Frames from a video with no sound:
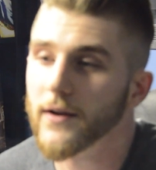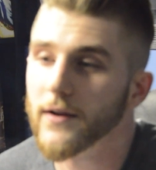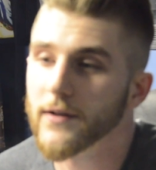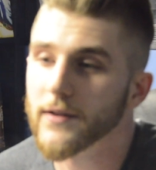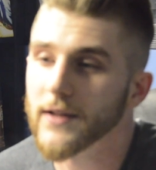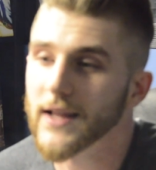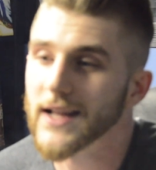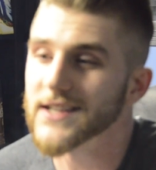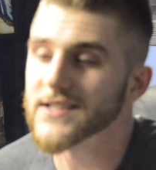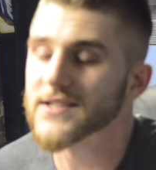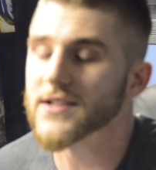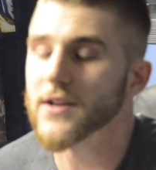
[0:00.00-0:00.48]

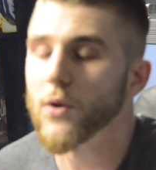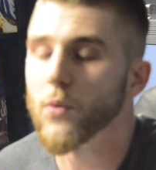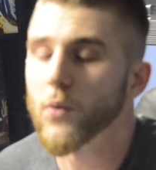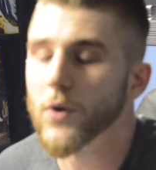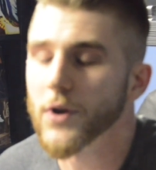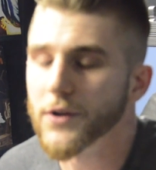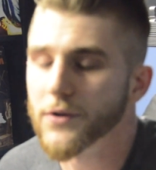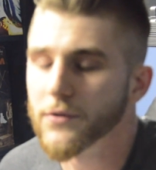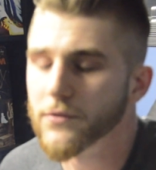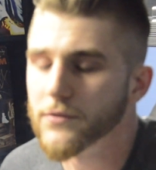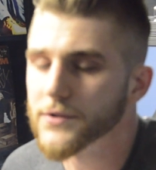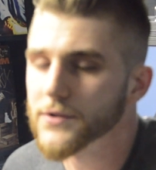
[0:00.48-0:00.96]
Last thing I
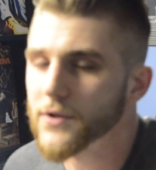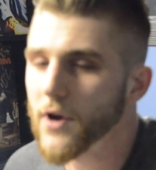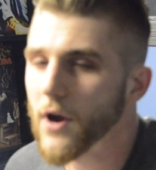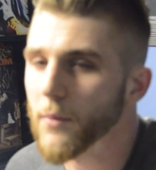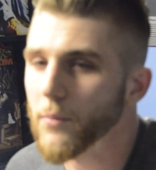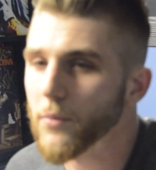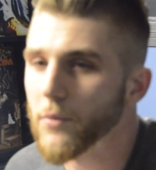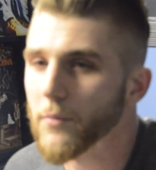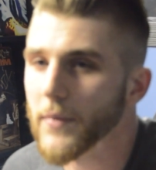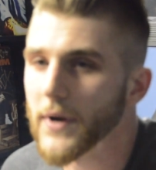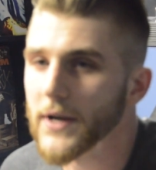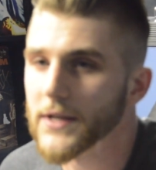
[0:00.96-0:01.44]
want to do is
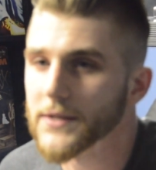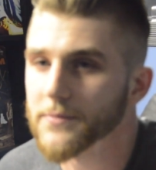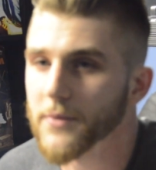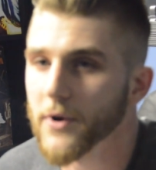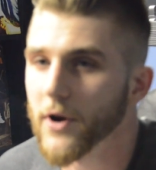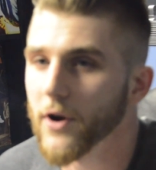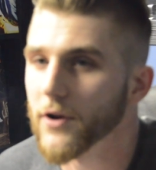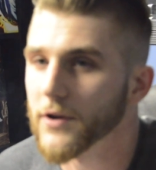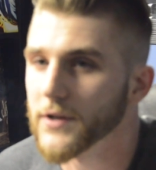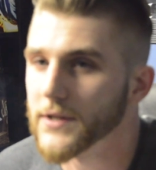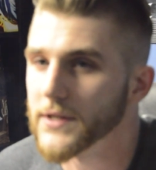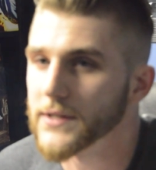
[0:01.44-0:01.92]
compromise my
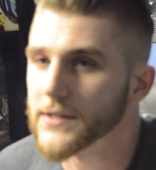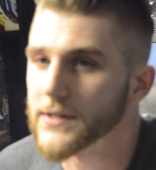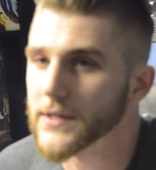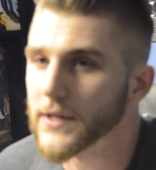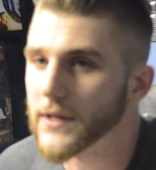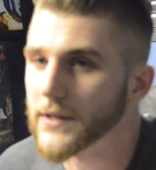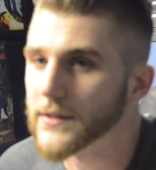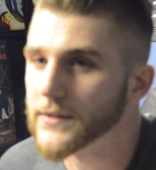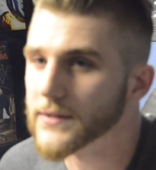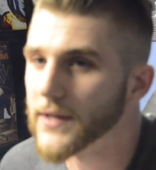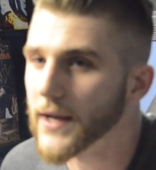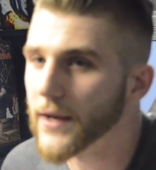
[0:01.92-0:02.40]

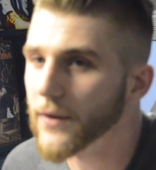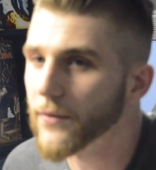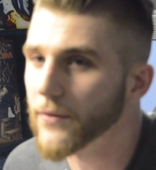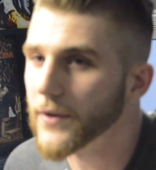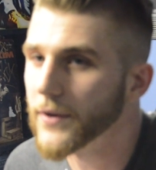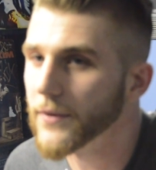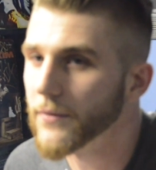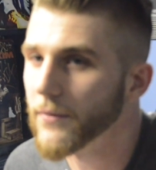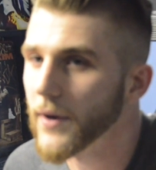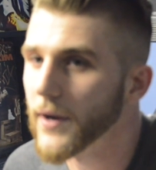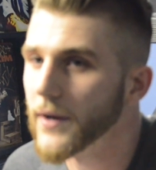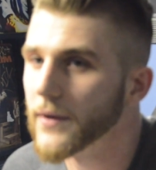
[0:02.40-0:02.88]
artistic
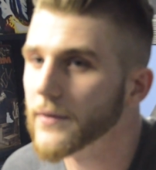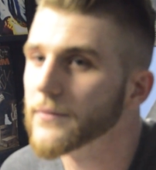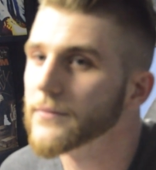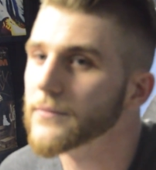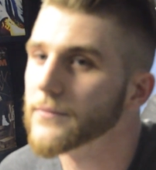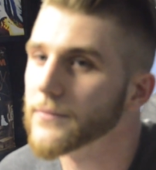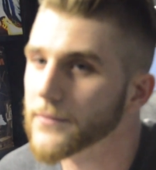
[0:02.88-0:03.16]
integrity, right?